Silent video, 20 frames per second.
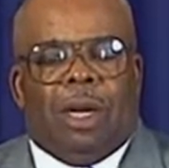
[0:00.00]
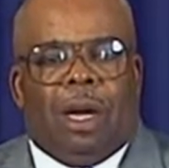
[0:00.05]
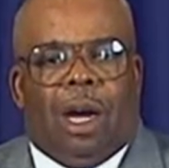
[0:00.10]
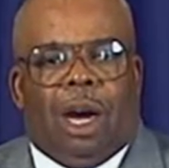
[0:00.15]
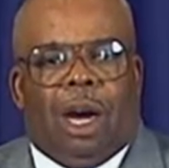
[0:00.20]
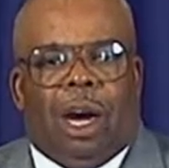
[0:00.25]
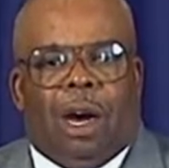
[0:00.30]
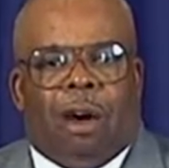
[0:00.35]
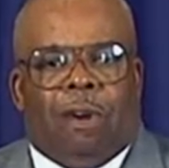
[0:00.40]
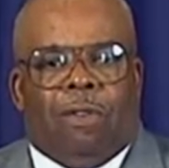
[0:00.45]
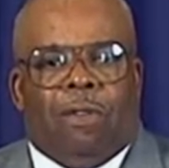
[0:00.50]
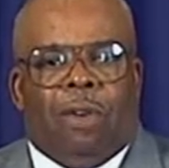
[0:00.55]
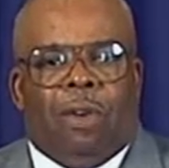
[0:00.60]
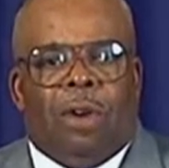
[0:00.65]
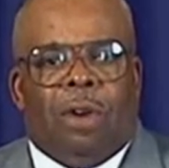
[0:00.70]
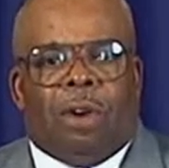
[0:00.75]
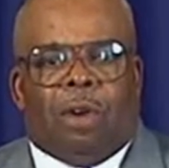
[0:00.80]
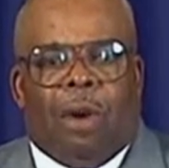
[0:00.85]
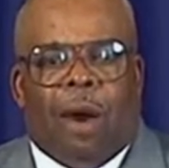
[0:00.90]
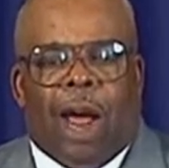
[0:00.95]
of
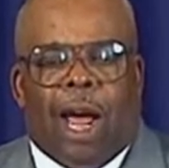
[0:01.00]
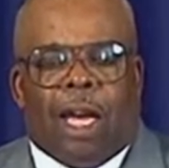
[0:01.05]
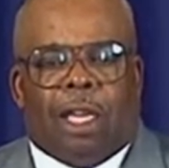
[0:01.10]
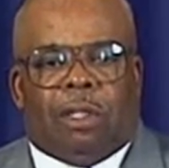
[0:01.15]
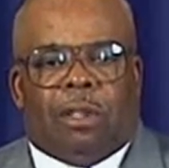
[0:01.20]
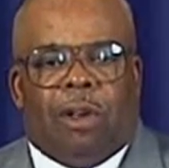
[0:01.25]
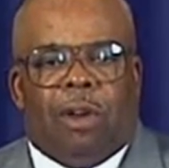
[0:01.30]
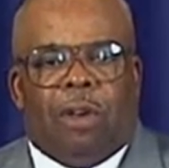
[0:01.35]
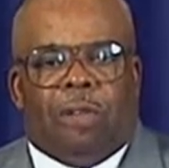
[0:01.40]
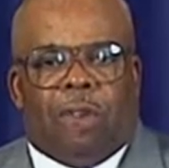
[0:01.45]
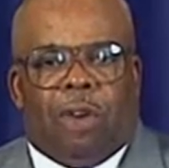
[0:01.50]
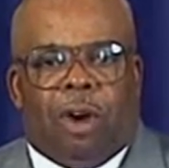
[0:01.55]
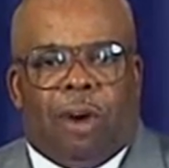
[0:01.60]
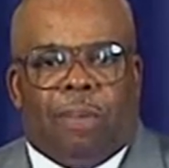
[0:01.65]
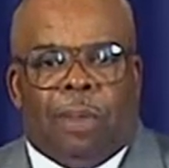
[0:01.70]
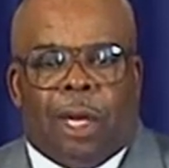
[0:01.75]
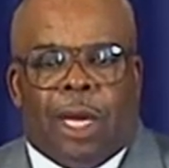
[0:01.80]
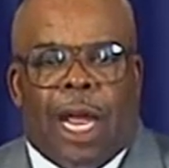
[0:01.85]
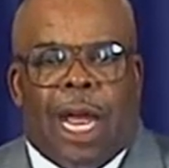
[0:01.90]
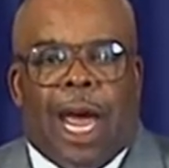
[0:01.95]
Christ from
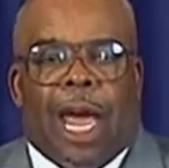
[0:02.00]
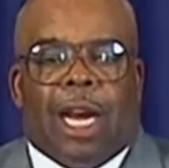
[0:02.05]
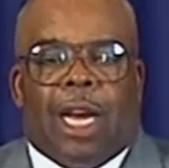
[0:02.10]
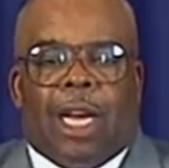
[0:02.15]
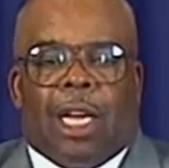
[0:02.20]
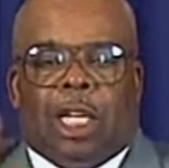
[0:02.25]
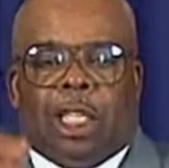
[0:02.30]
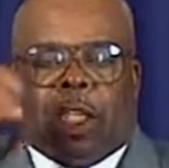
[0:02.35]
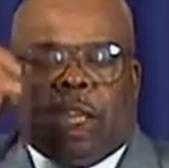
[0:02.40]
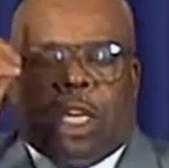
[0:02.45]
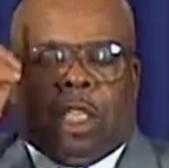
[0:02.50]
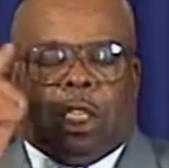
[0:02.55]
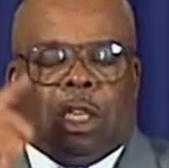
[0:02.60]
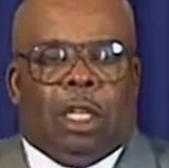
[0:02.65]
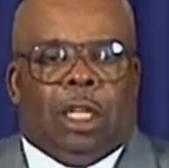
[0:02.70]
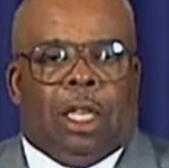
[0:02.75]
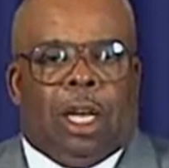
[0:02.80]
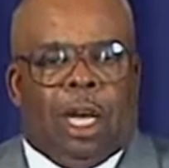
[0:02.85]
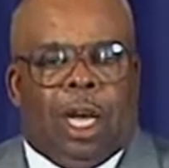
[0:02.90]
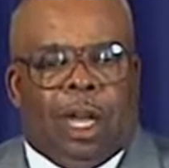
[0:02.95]
the dead and ascension
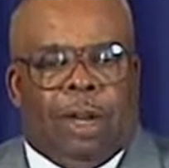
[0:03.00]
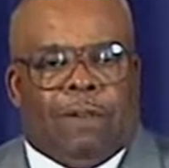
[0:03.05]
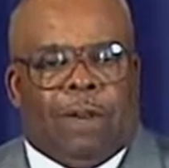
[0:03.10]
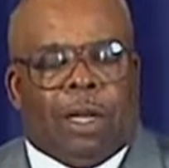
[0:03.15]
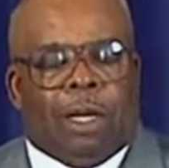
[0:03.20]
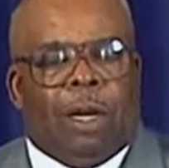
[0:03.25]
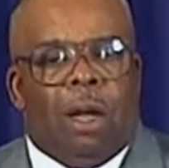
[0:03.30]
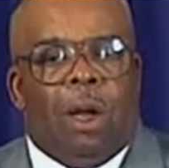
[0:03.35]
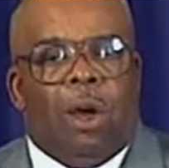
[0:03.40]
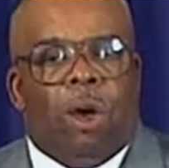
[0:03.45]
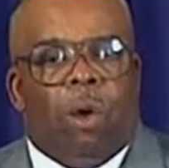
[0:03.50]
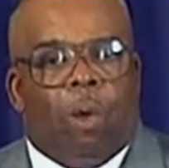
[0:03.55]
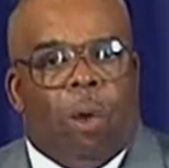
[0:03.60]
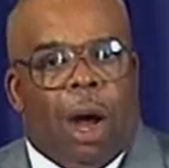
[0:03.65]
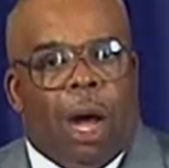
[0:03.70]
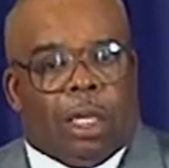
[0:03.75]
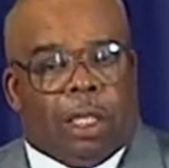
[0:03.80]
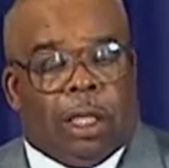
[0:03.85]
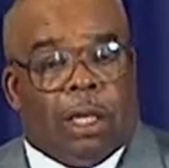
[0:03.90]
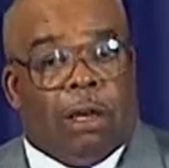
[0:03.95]
to heaven,
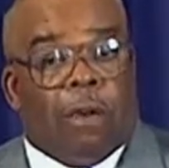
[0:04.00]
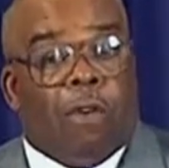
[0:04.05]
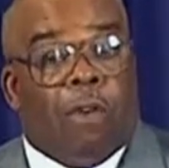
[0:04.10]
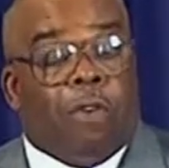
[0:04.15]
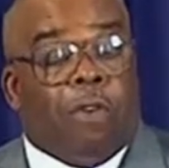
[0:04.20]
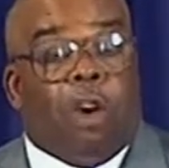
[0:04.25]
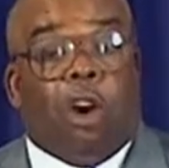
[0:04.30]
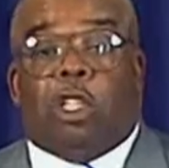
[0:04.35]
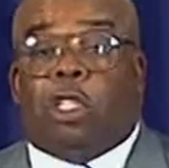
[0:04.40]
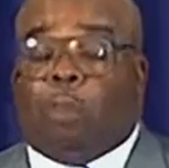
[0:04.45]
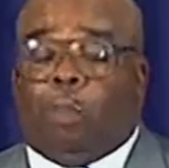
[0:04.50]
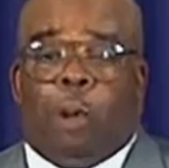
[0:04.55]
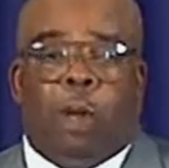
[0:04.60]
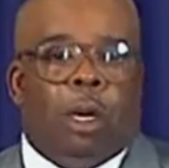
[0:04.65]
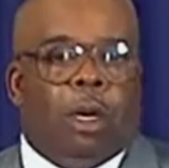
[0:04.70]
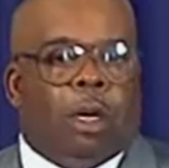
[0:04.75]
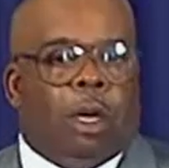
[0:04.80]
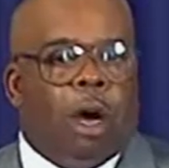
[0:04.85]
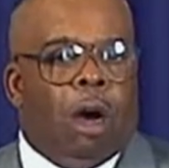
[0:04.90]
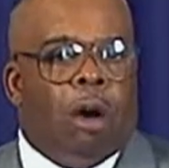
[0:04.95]
watch it. First
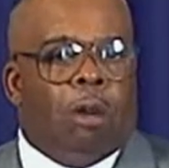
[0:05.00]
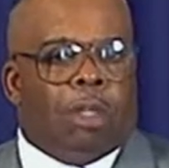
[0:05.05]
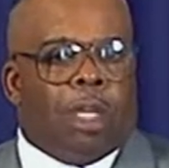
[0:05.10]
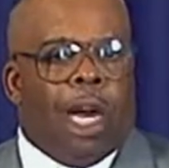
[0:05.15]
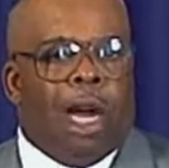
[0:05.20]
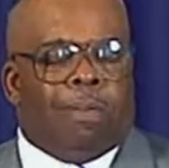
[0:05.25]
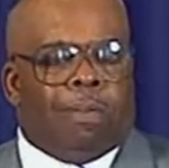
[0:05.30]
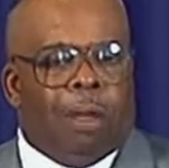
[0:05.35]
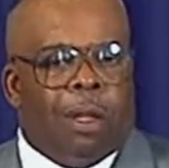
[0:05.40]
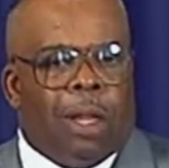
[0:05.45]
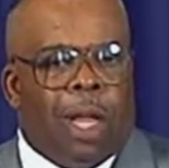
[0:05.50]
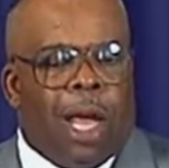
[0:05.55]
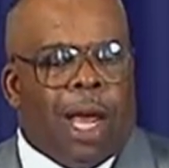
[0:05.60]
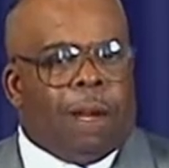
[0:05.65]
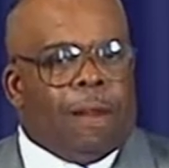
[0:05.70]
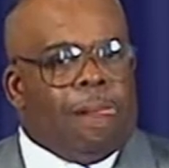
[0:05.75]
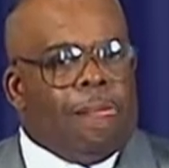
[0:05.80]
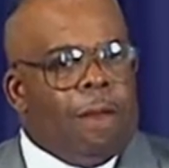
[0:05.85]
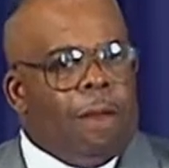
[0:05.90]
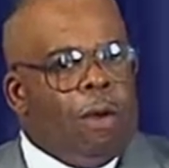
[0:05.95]
Pentecost after
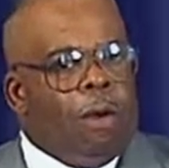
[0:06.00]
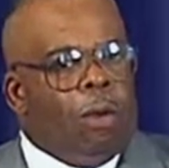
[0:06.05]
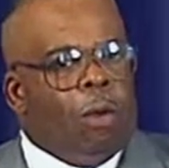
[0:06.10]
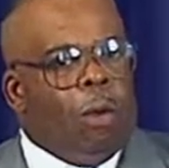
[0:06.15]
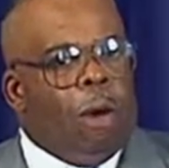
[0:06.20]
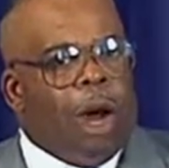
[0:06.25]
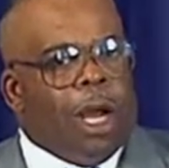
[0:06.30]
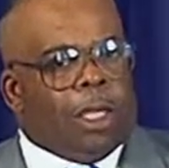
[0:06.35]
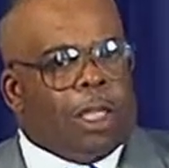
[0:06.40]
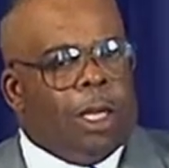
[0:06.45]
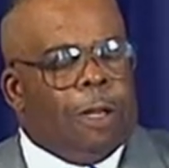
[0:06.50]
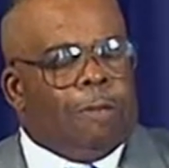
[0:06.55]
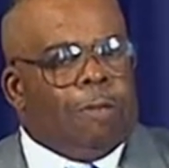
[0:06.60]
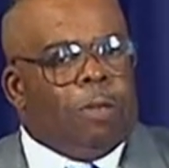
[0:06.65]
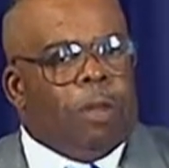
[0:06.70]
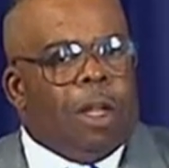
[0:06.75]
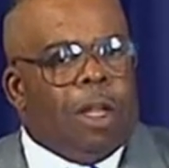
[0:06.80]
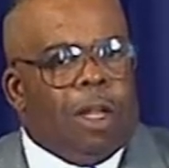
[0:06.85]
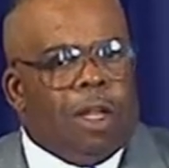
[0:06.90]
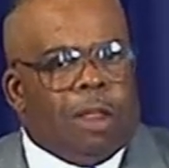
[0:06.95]
that, watch it.
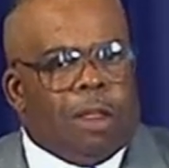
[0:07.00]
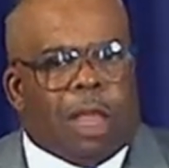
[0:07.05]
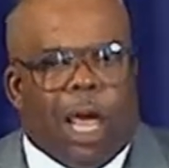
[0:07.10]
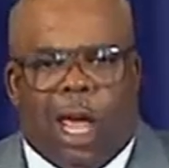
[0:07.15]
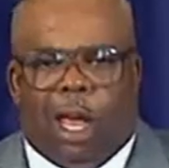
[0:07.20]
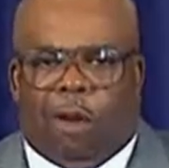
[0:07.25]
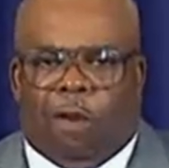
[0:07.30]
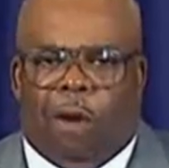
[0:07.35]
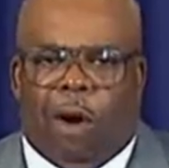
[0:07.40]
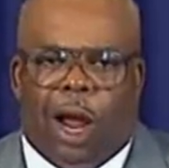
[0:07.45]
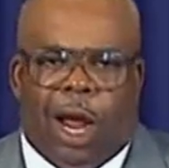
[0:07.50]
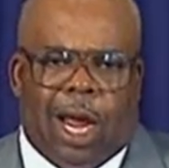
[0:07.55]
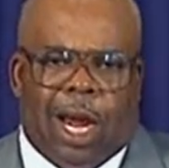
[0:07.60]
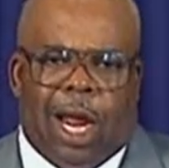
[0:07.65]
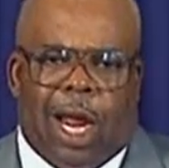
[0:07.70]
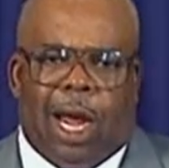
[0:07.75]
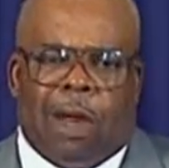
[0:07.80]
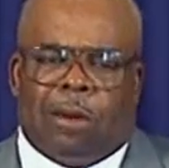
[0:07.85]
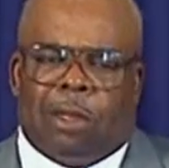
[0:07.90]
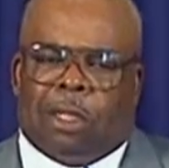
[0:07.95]
They cried
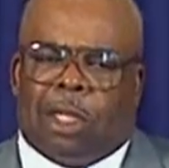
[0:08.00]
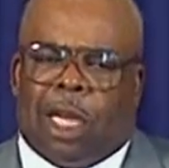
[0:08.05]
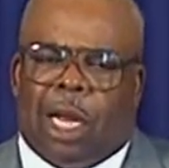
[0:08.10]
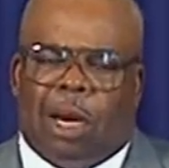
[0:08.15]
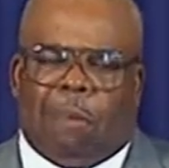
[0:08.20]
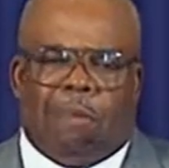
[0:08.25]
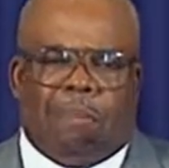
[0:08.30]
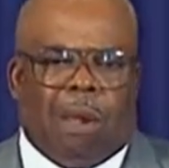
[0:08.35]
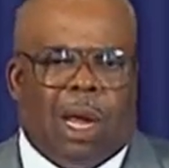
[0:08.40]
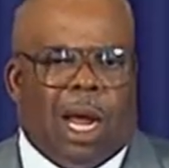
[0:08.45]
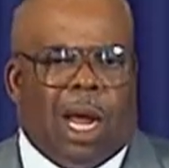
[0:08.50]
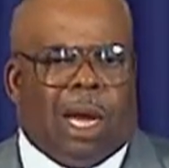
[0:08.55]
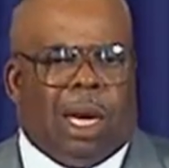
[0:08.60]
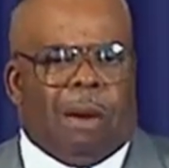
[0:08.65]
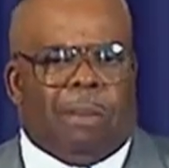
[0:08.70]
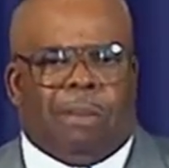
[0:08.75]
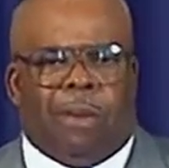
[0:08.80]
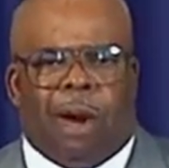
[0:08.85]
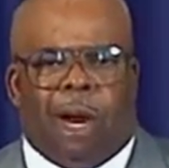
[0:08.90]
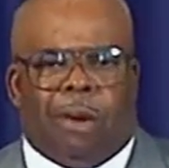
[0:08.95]
out and said, men
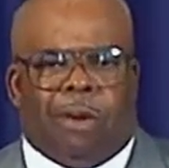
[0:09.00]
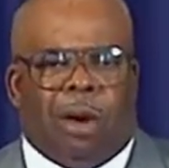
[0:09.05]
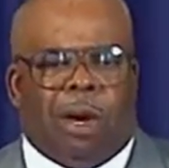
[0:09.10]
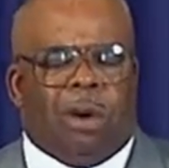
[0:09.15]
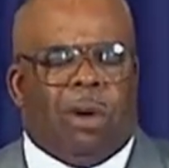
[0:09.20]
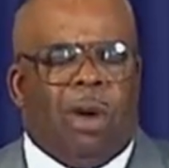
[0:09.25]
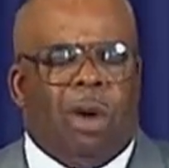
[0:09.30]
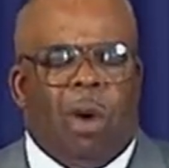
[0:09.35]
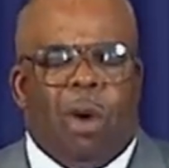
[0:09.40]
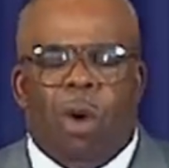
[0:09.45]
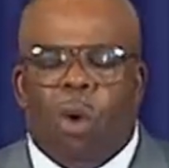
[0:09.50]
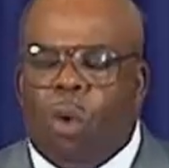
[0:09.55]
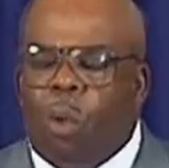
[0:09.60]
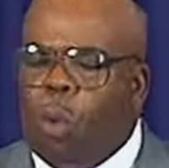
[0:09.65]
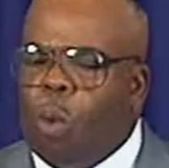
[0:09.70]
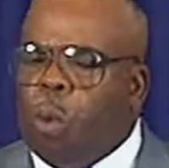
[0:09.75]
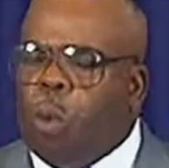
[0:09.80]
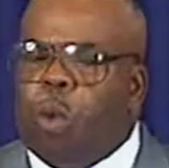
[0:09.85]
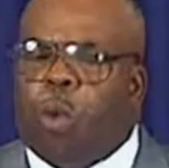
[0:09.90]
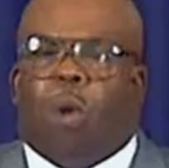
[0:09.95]
and brethren,
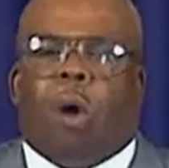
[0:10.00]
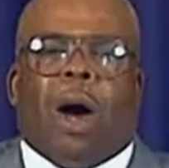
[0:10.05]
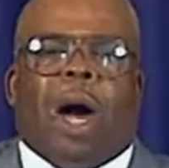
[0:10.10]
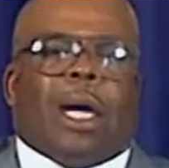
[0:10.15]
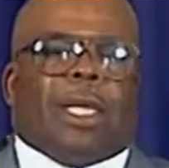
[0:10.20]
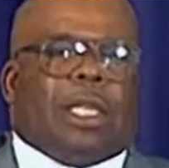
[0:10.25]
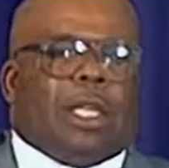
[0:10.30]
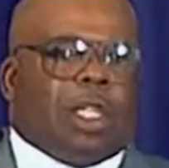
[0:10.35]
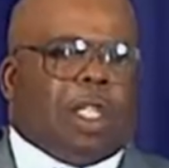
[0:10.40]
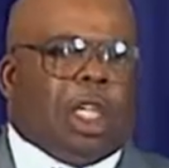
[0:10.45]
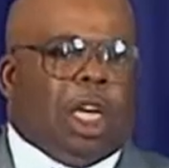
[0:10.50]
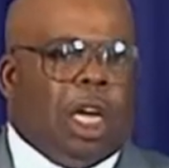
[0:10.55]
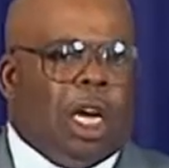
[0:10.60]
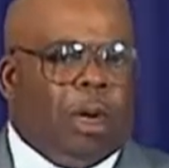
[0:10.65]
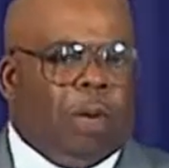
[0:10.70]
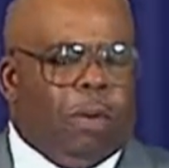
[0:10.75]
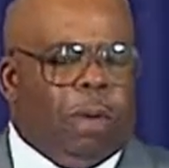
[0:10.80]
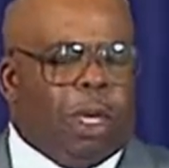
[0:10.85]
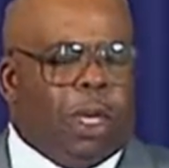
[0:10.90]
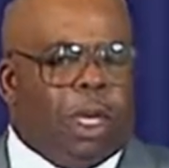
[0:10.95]
what shall
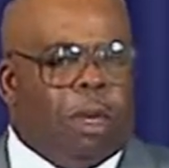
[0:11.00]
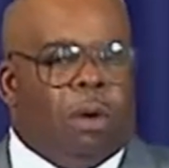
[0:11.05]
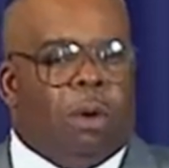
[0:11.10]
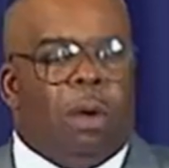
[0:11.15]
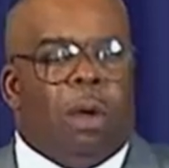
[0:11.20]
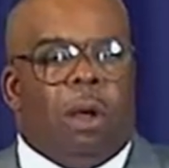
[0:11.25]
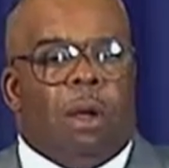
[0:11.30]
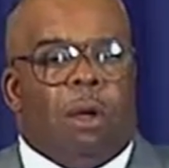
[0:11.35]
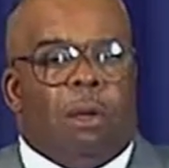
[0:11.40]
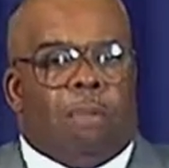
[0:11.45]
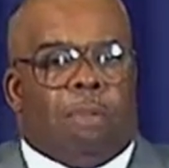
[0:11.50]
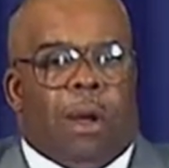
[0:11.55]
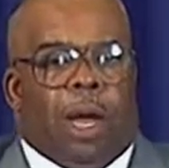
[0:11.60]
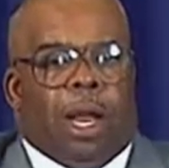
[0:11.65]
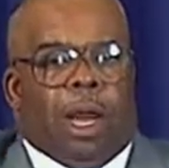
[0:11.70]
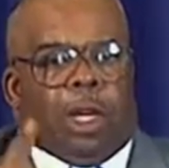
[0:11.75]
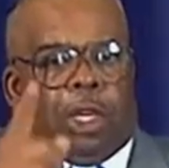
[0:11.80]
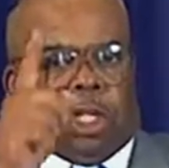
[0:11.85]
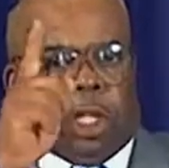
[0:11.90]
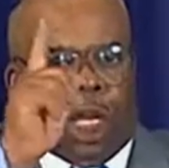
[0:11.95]
we do?
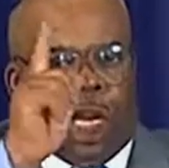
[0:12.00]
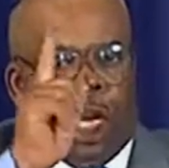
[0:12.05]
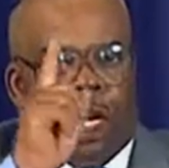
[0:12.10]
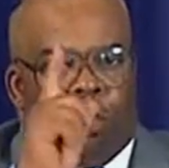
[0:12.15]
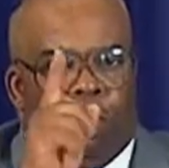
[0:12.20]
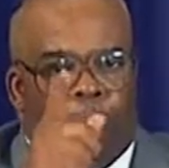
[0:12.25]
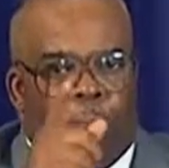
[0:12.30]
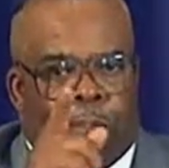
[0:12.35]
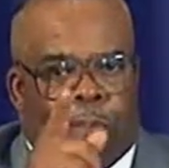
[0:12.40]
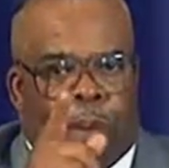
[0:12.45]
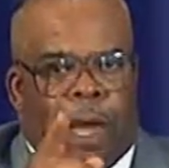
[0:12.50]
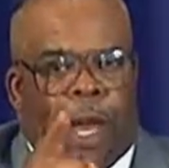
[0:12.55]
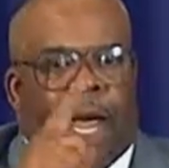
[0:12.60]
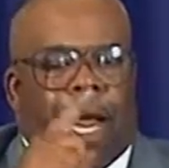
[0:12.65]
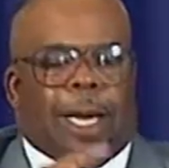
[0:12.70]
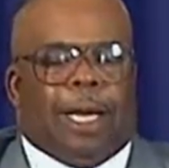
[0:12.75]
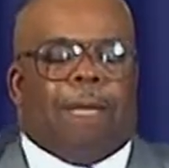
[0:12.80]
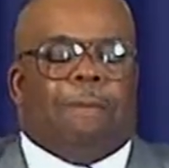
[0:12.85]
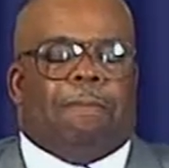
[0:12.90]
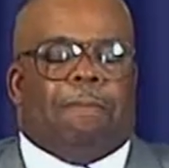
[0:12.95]
Peter said, repent